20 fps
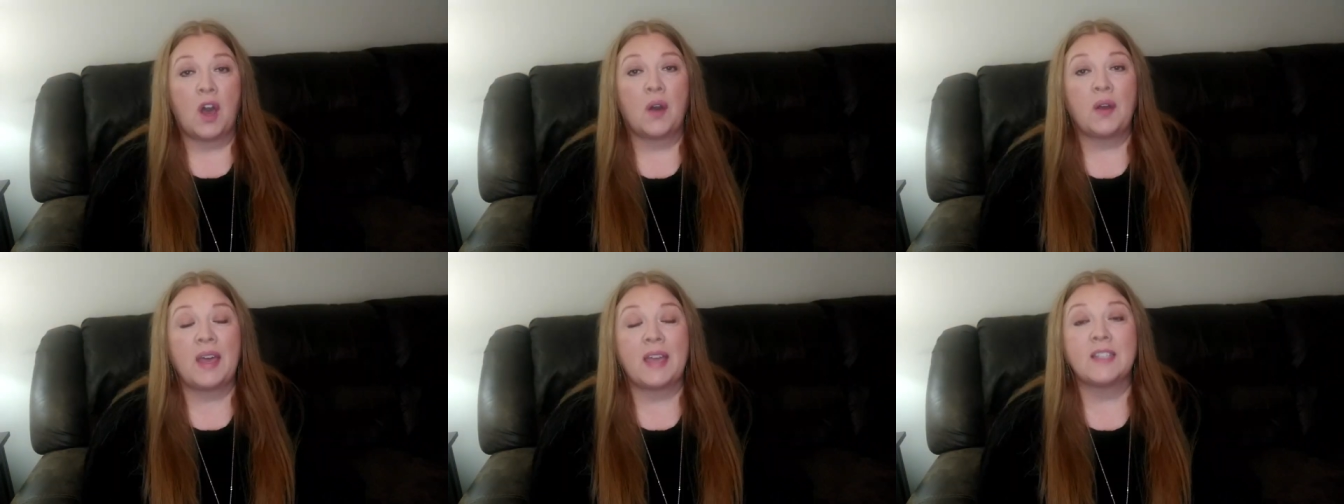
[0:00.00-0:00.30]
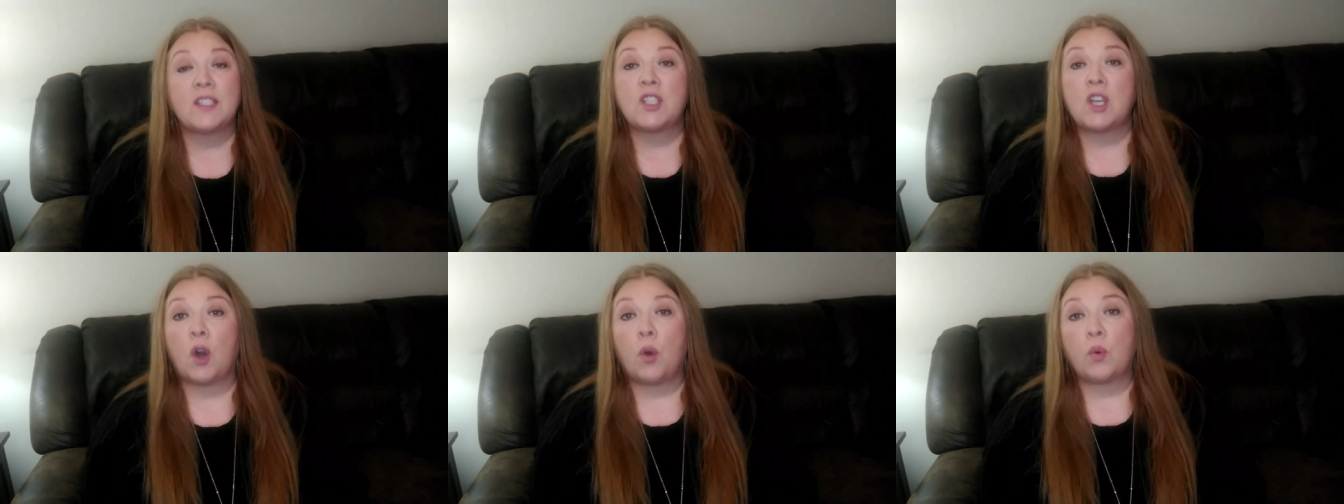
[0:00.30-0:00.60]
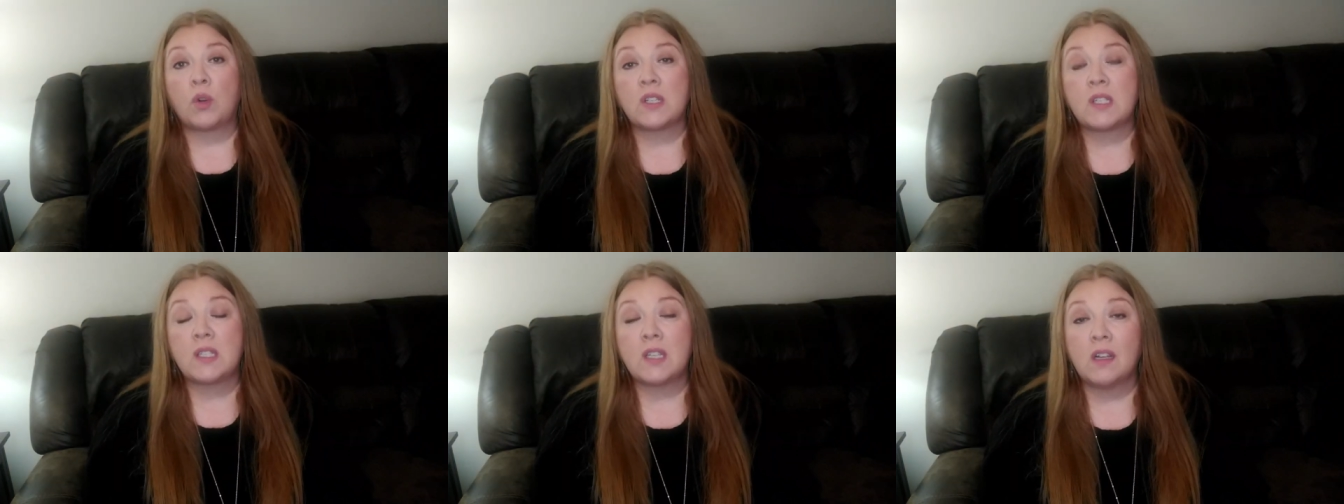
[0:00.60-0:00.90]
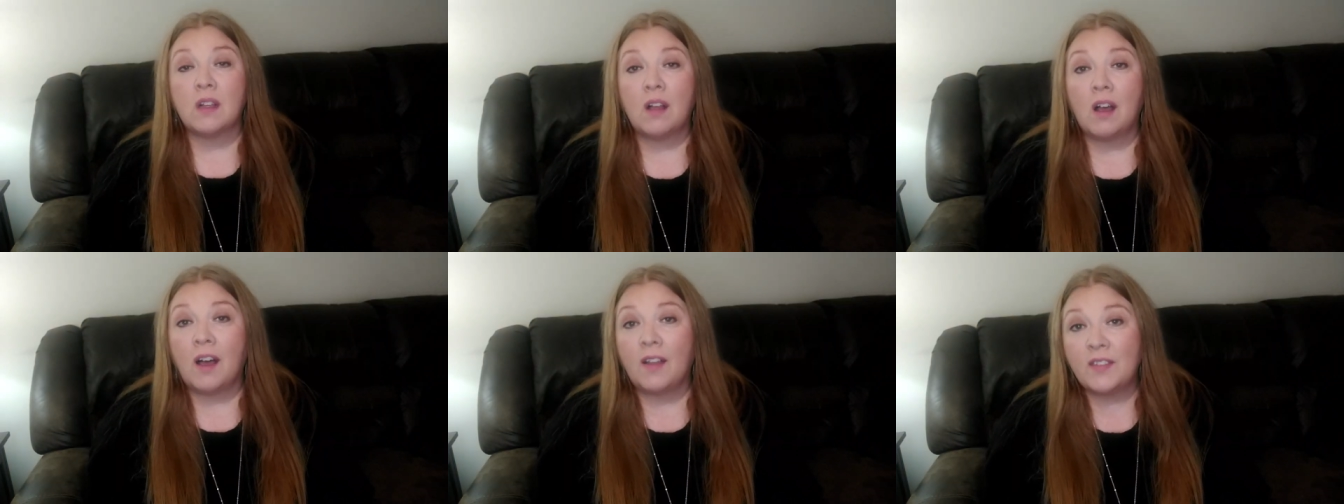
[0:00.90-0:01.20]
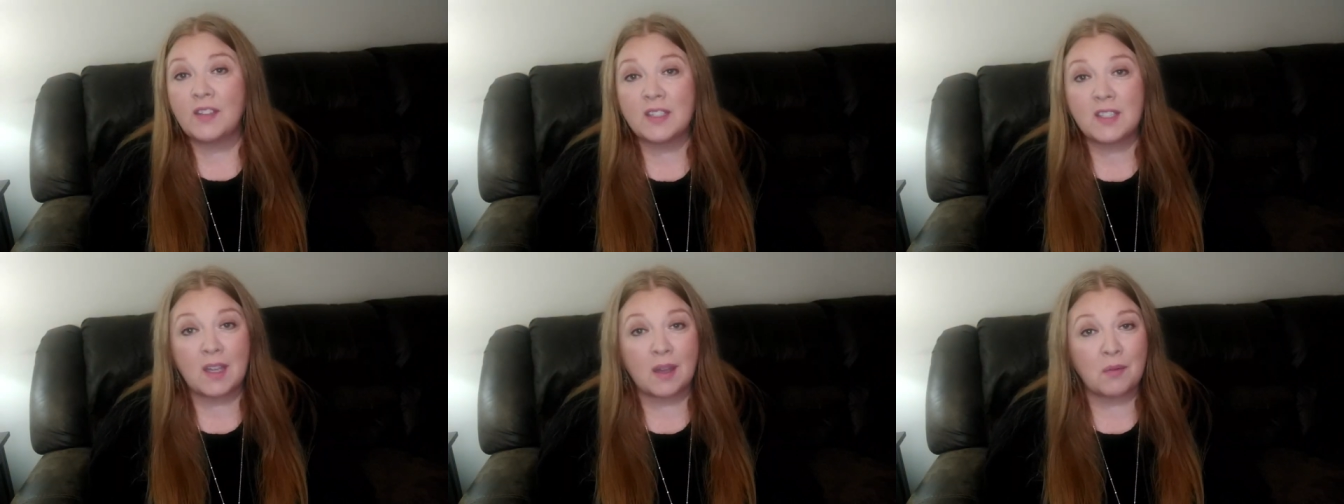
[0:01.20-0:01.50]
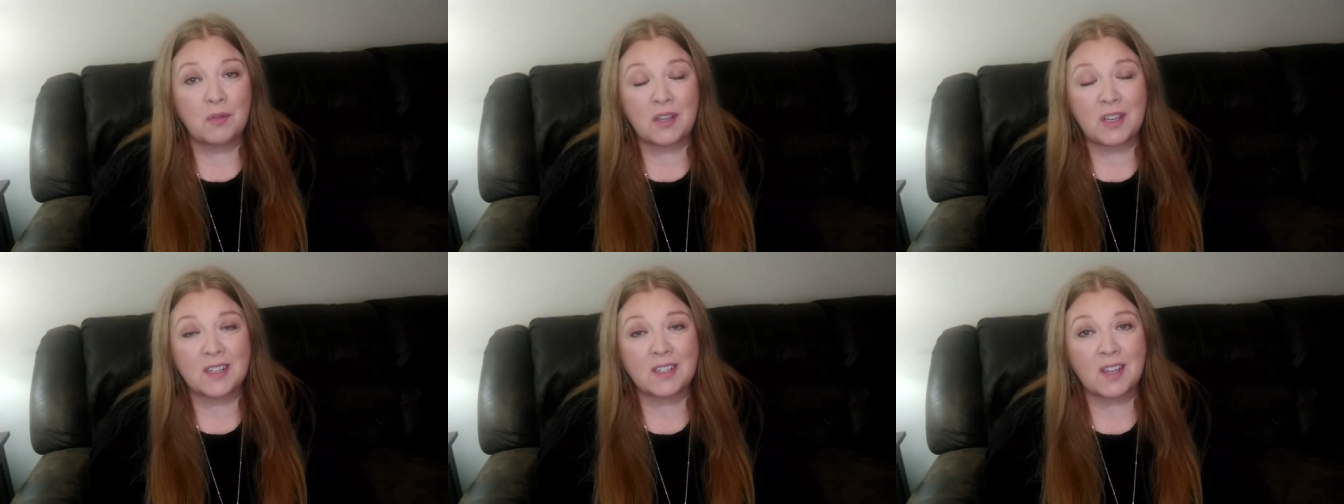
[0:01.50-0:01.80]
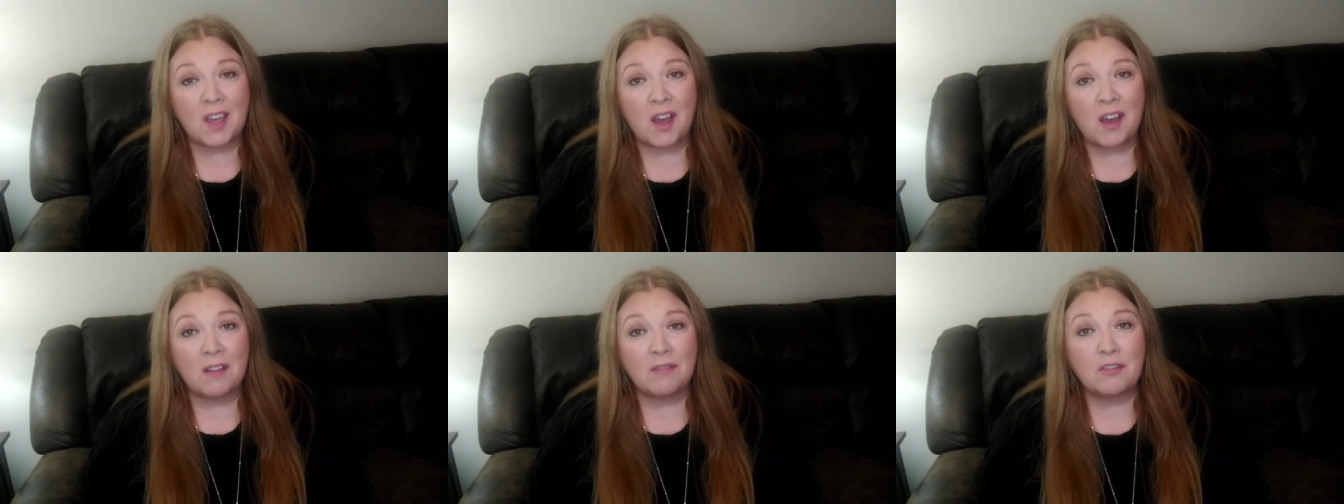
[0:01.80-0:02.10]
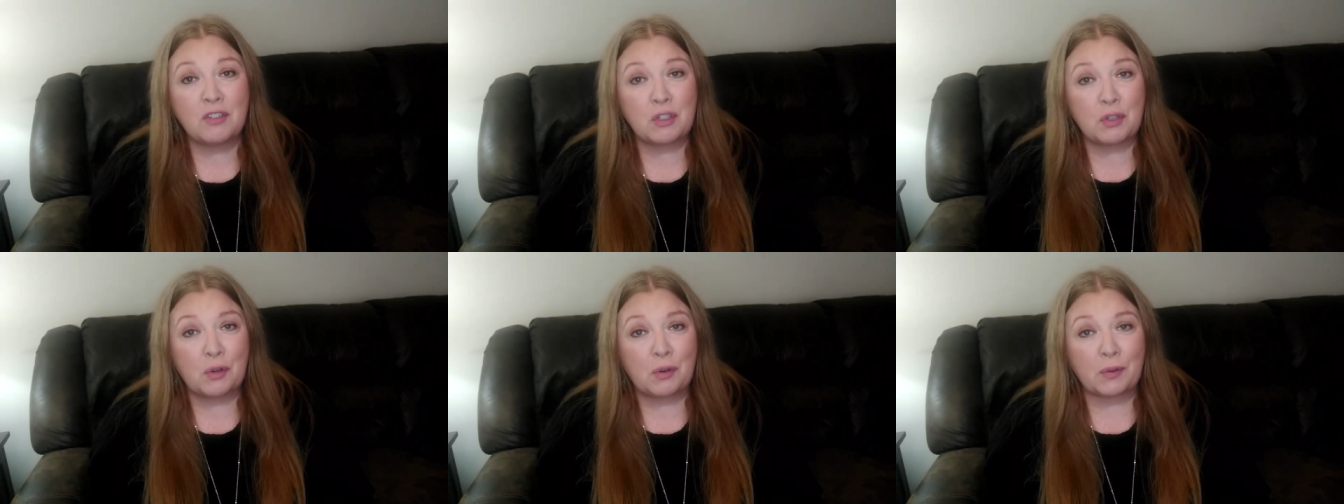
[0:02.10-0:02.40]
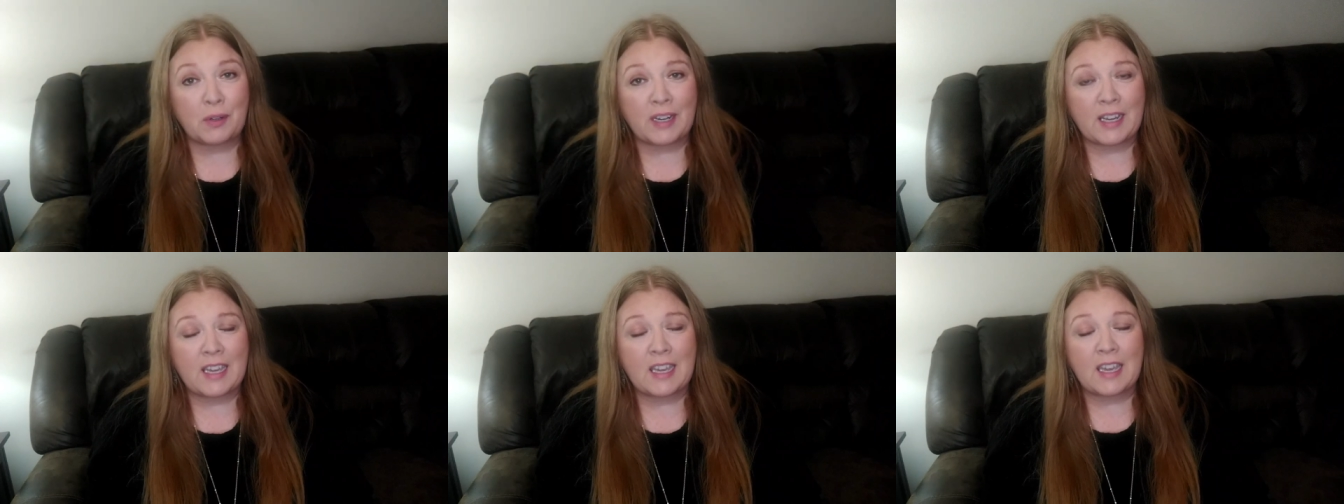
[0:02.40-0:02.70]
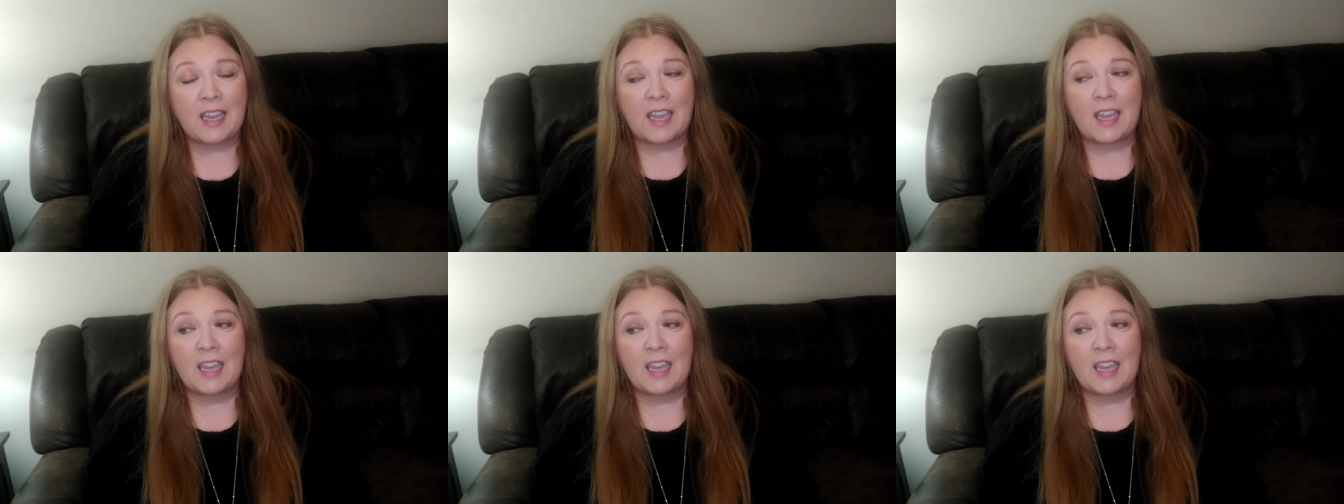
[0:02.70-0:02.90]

Okay, so we're still on the subject of jewelry,